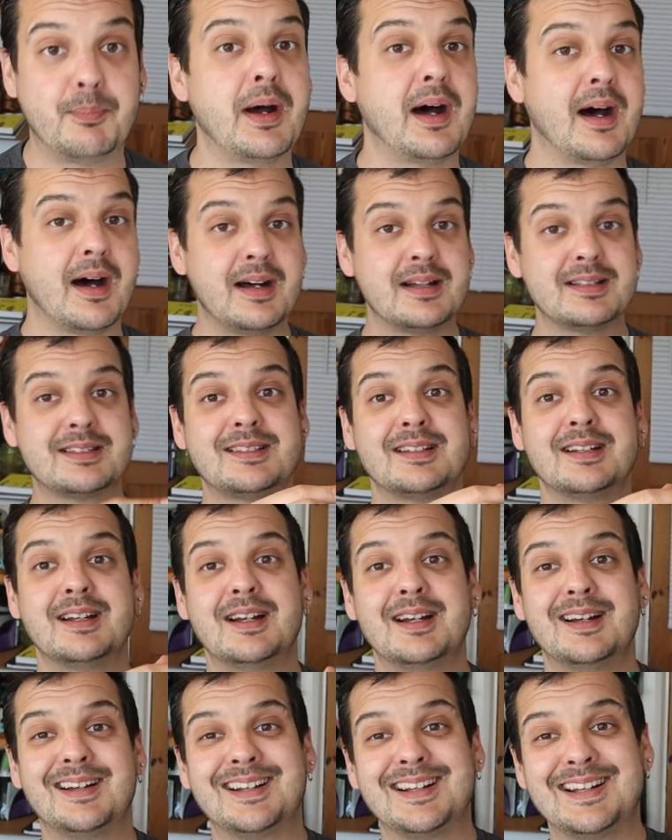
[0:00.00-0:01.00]
But
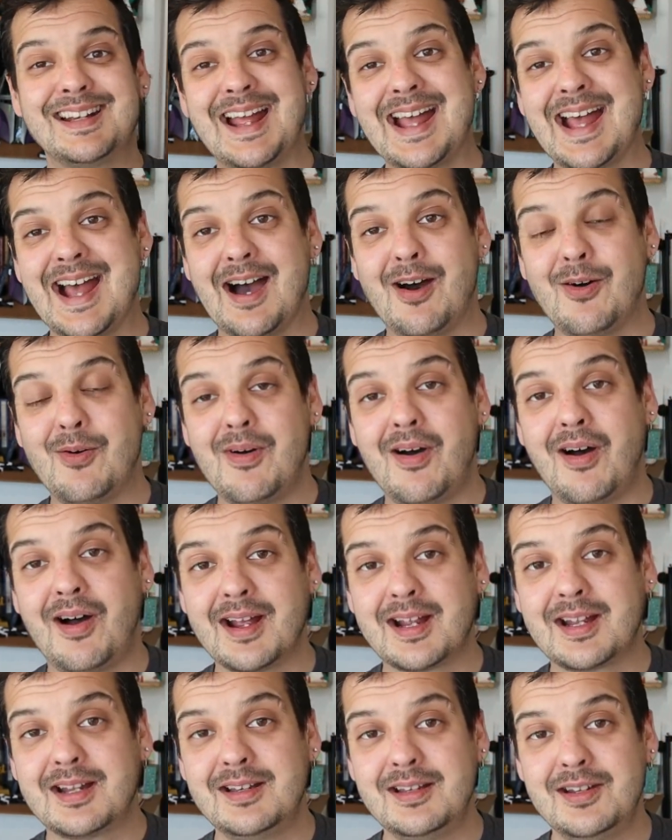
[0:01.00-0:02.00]
now
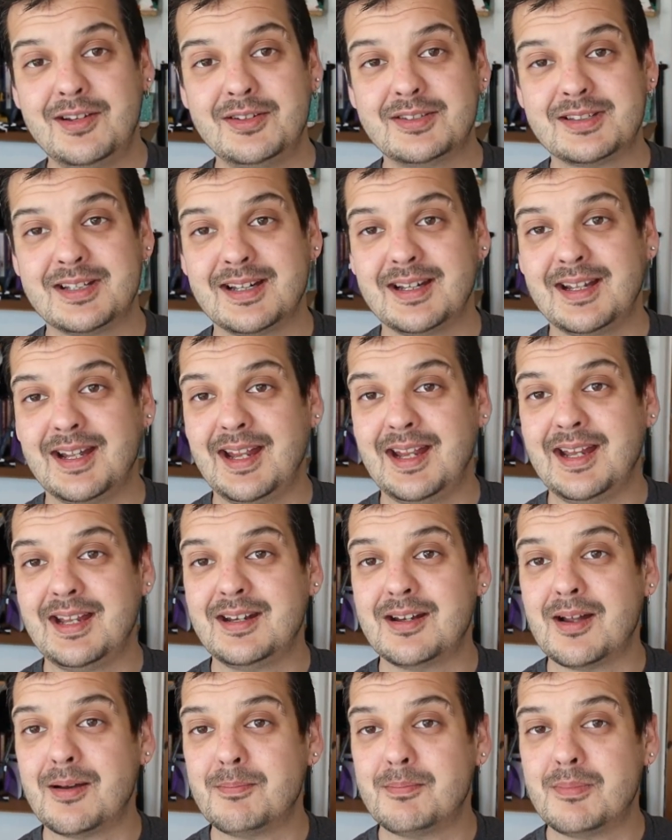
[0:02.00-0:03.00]
I can use it
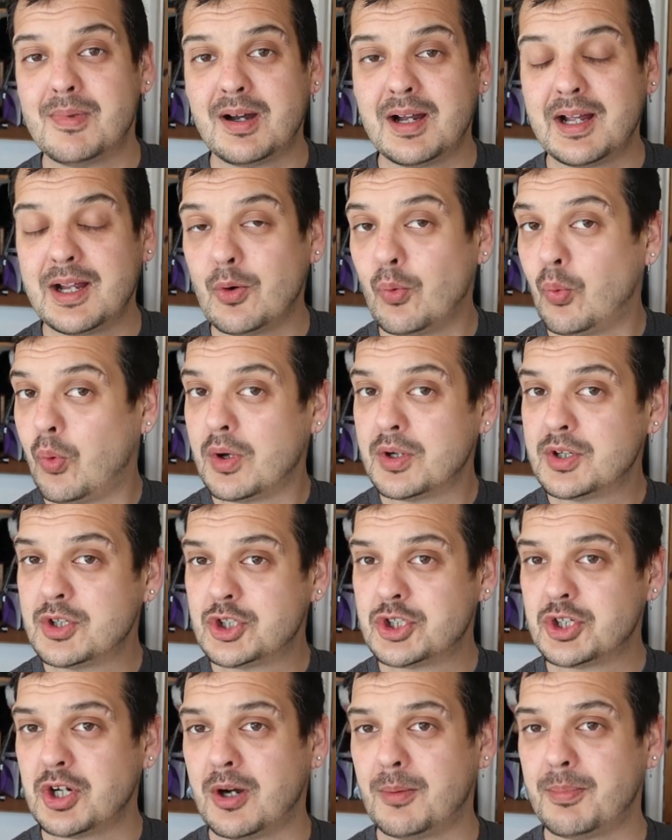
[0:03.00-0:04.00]
in my
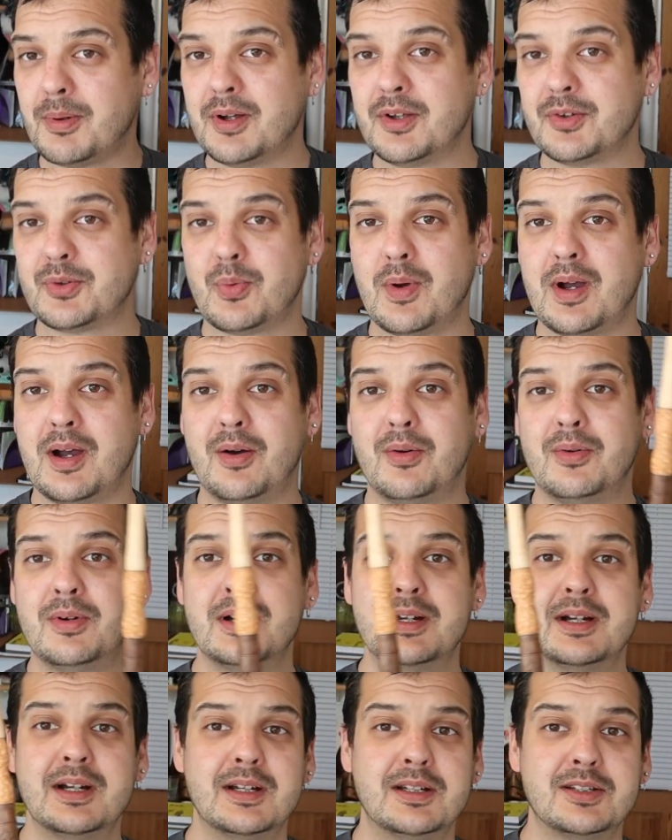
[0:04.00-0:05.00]
wand shop as well
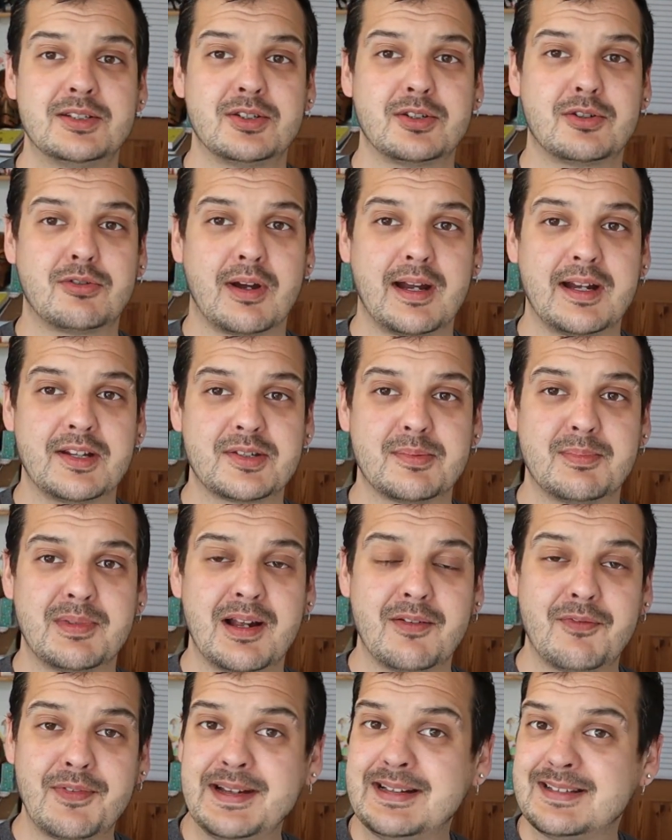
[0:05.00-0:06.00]
to create
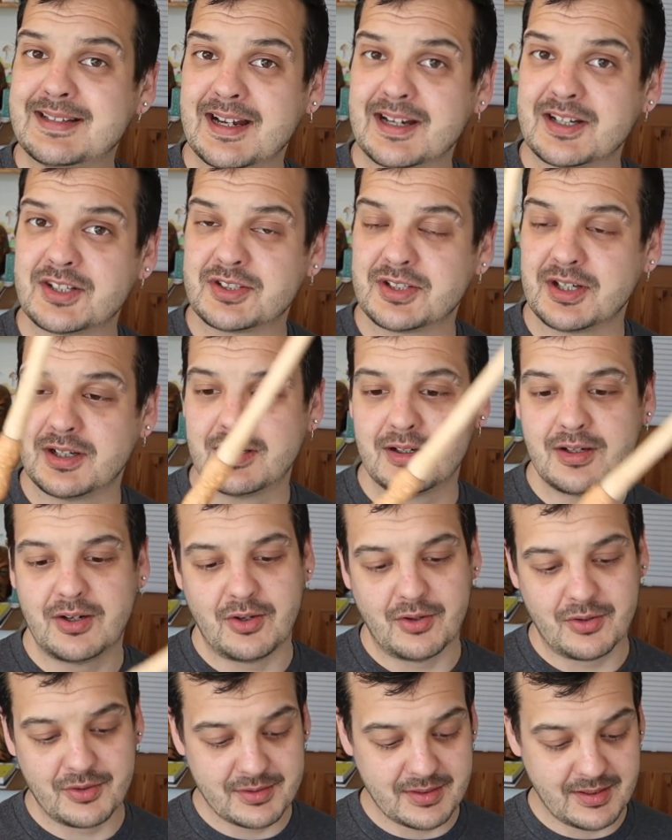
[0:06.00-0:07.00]
some lovely texture
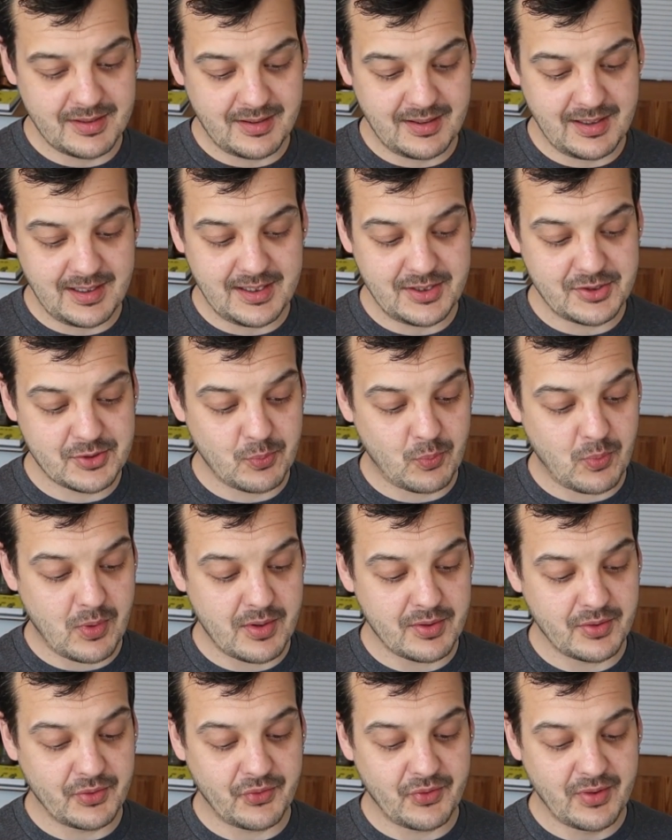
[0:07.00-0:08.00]
on these
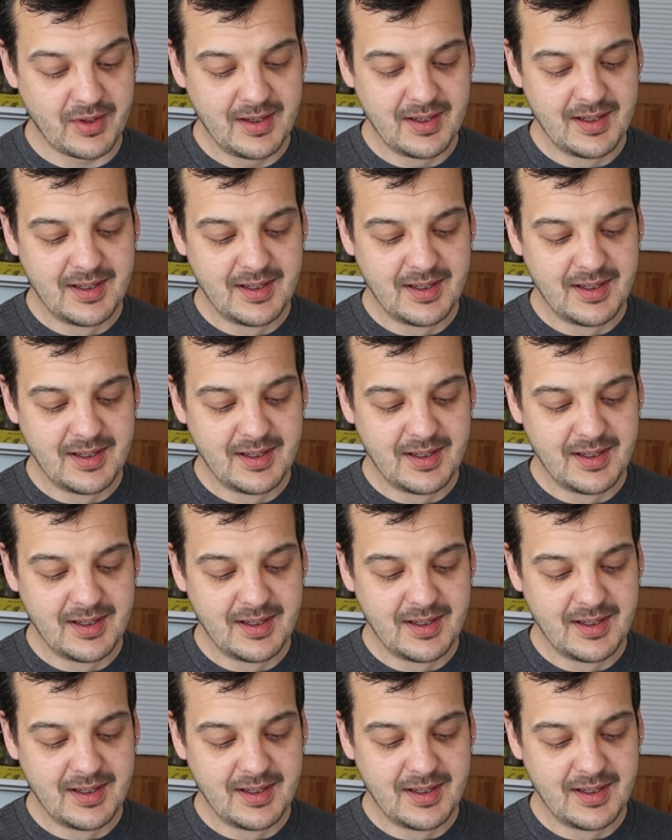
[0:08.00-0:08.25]
wands.